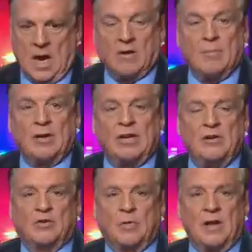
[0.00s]
All right,
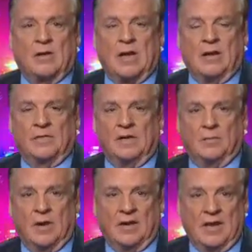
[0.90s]
breaking news right now,
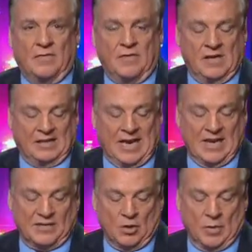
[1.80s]
Kathleen and Brad out of the
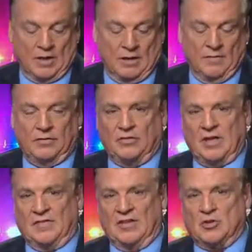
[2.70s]
Encanto area. This
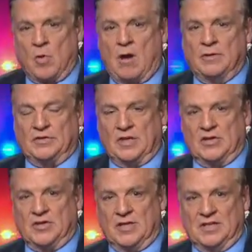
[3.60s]
is at the trolley
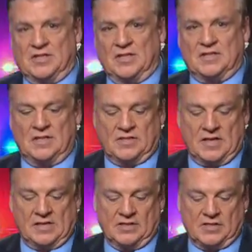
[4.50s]
station at
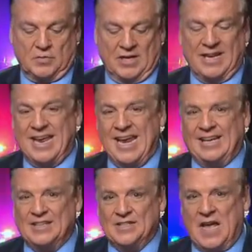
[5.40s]
62nd Street and
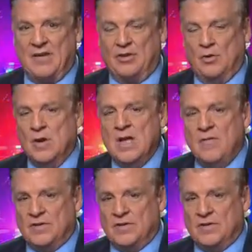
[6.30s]
Akins Avenue.